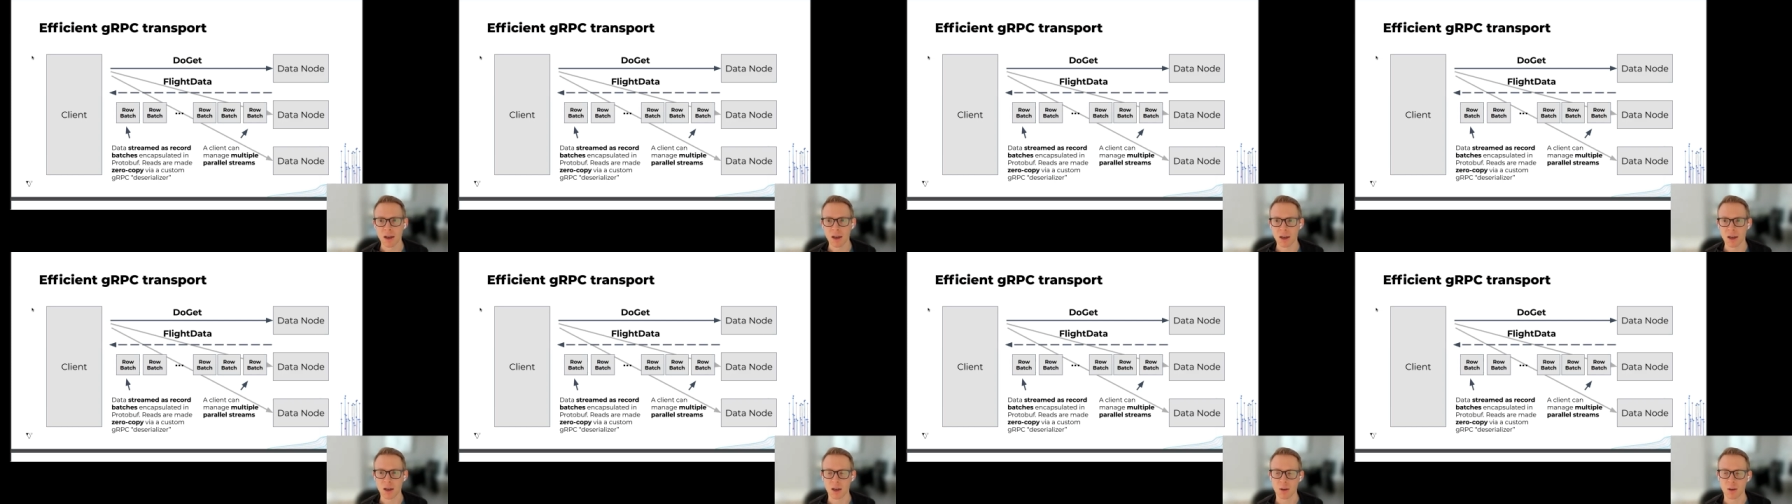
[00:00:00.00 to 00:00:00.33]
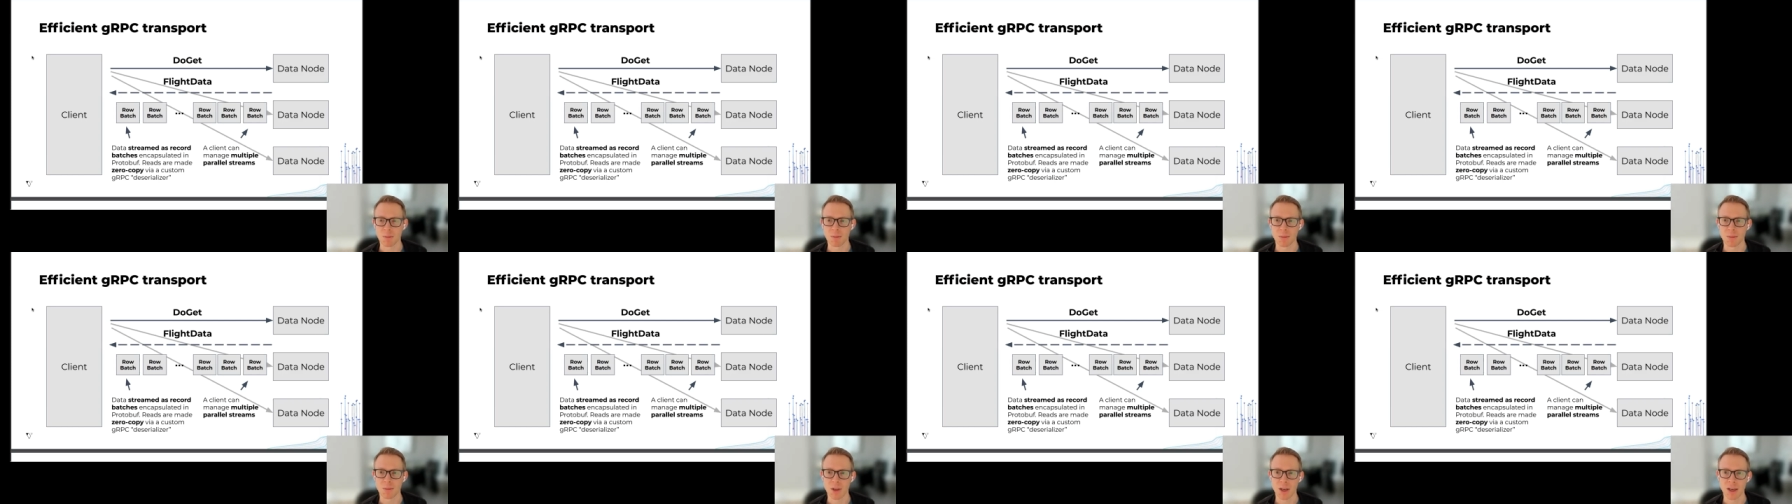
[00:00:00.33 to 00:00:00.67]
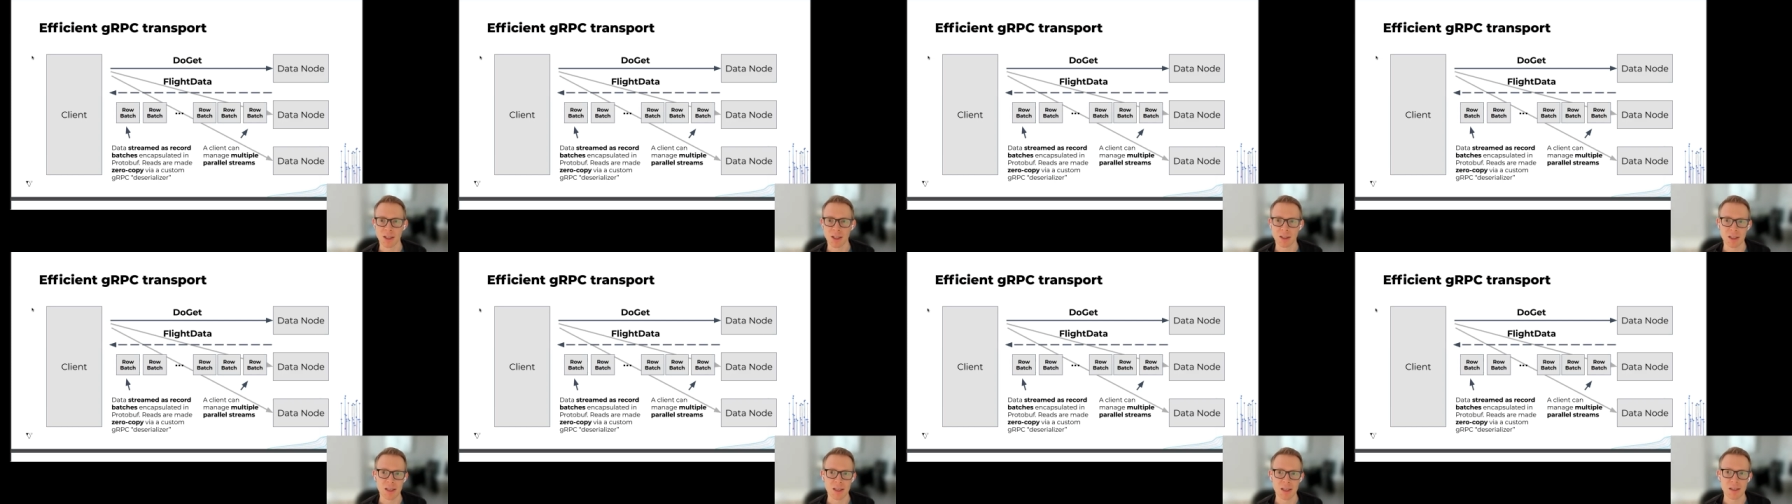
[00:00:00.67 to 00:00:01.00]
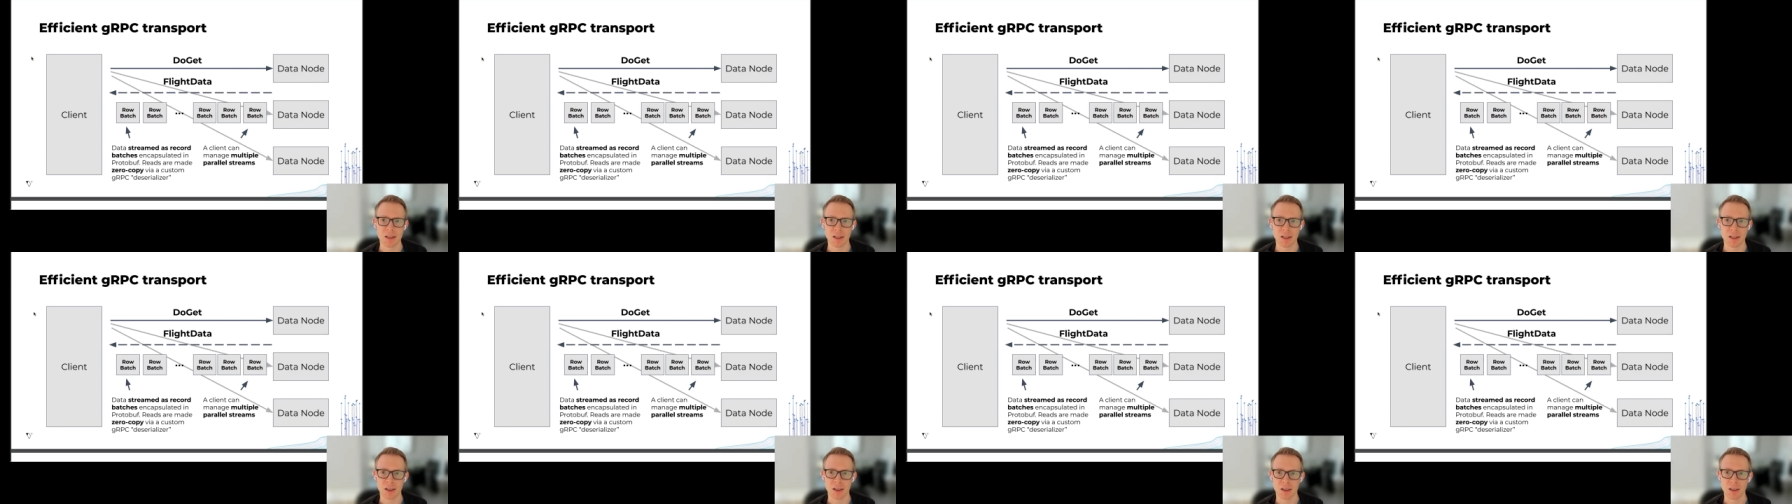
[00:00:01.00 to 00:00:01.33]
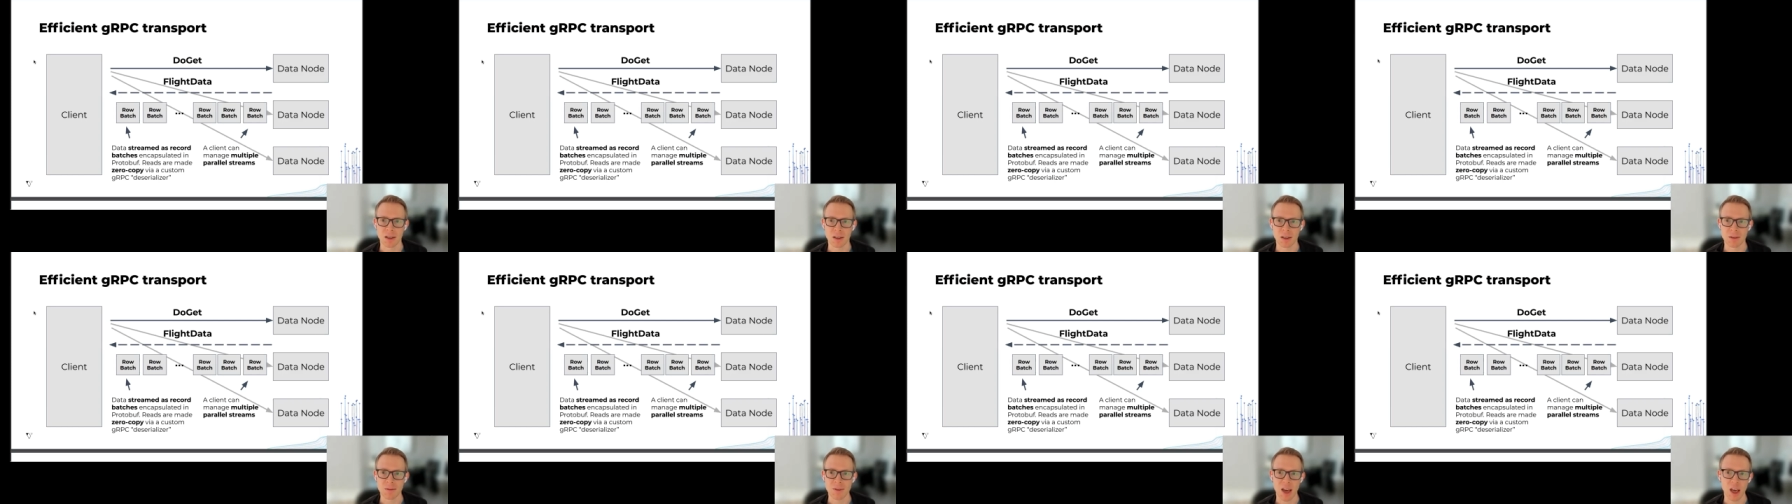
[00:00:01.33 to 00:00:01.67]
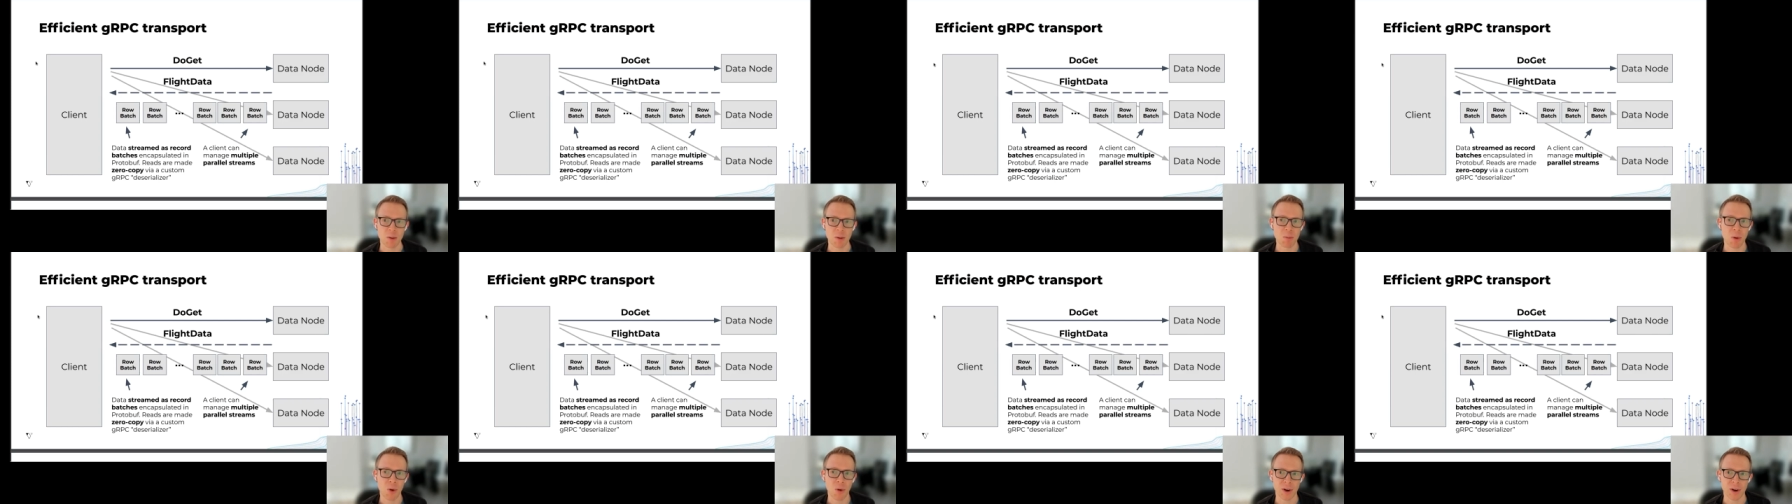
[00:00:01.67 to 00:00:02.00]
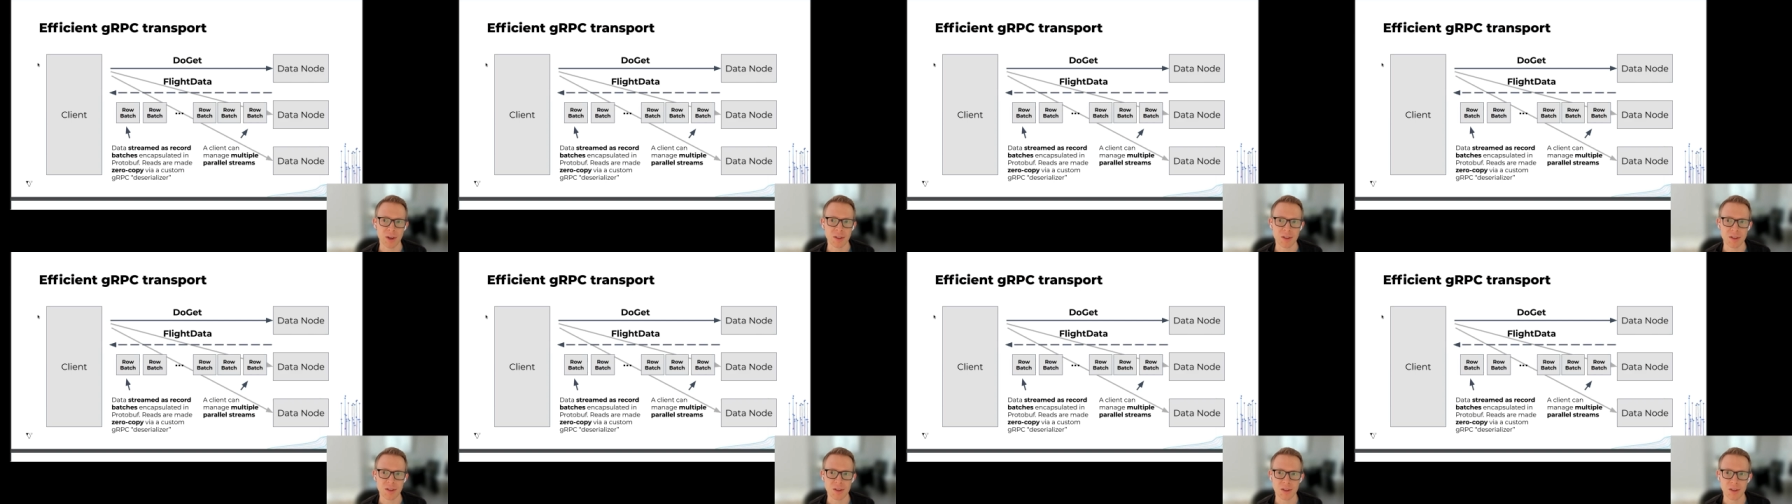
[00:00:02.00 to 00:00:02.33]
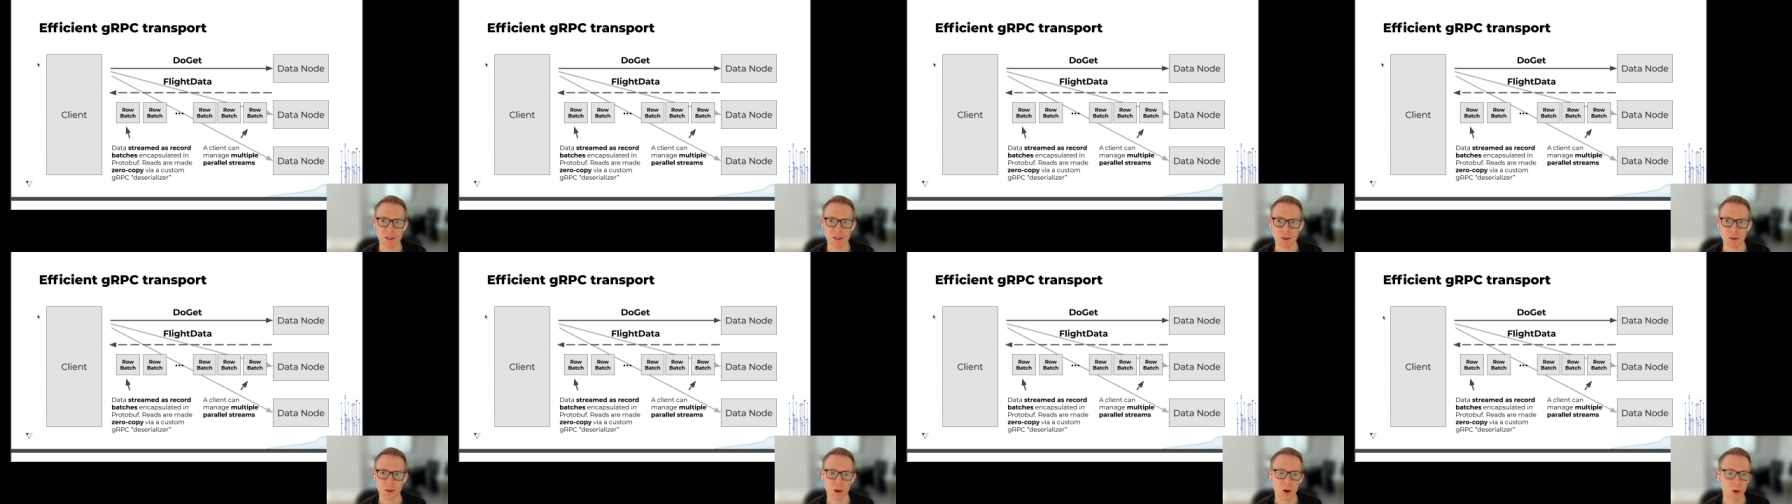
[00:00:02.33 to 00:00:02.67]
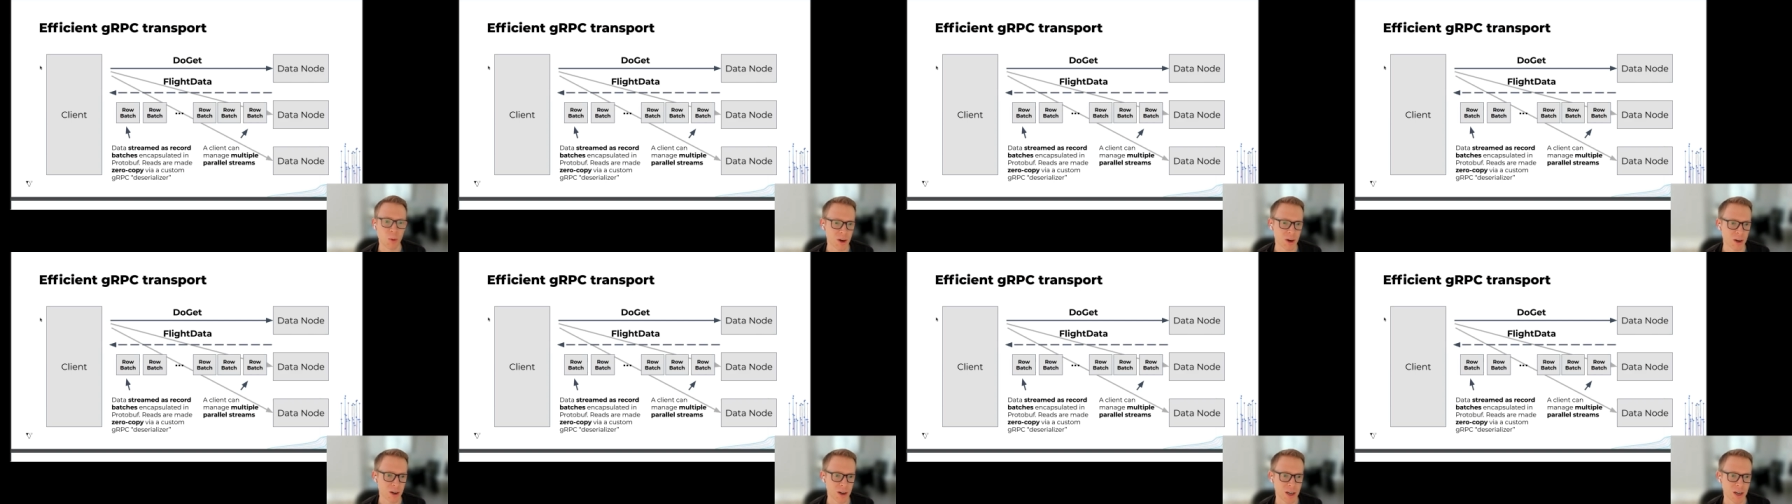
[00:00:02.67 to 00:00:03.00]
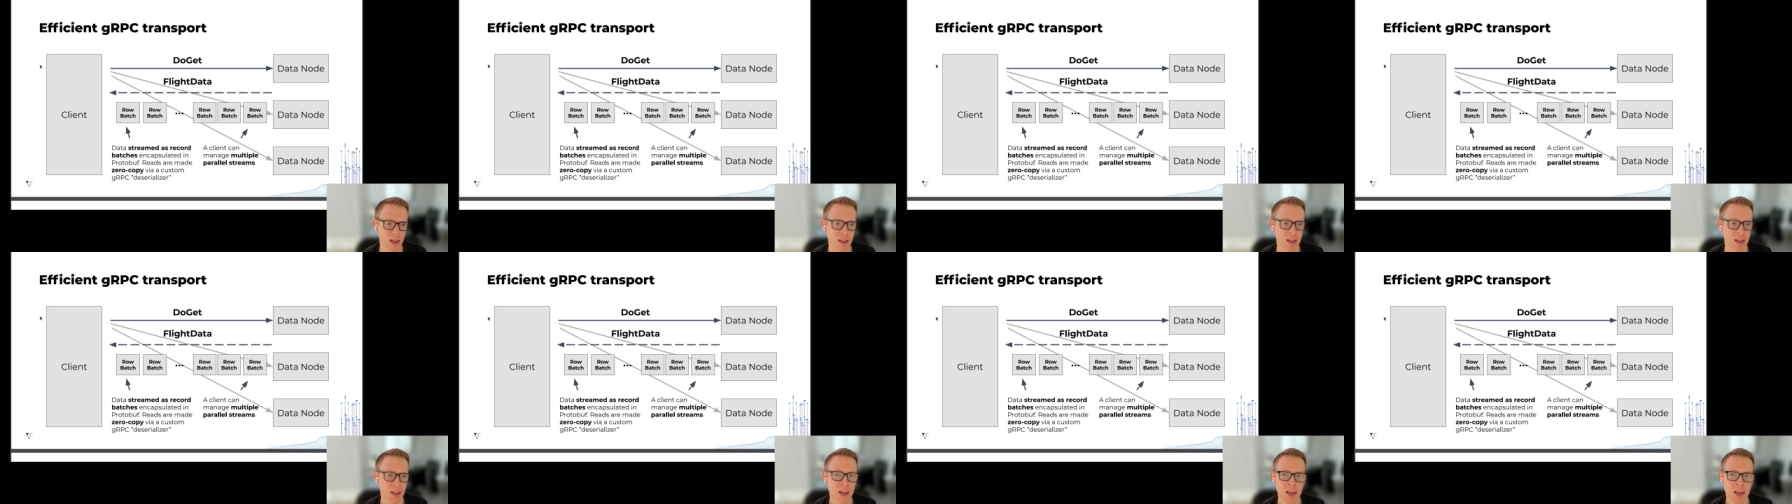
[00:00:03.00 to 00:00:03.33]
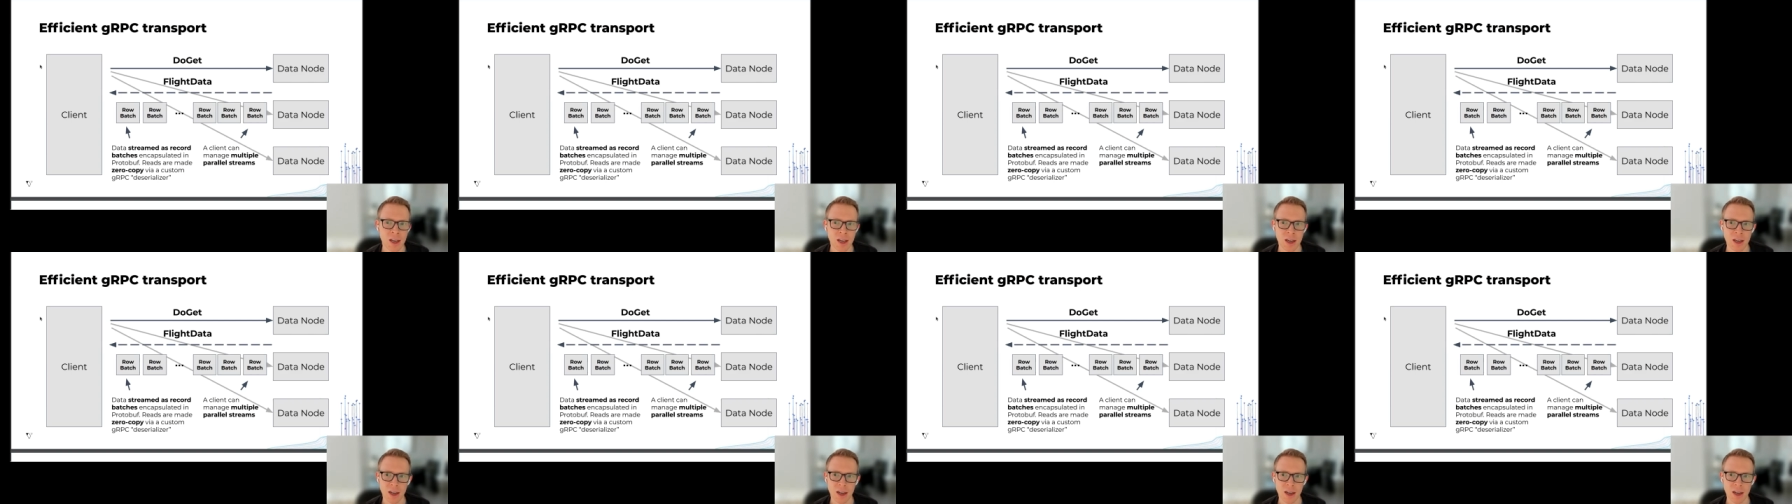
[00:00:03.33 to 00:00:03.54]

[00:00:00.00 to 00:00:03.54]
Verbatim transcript: um, a listing of endpoints to query.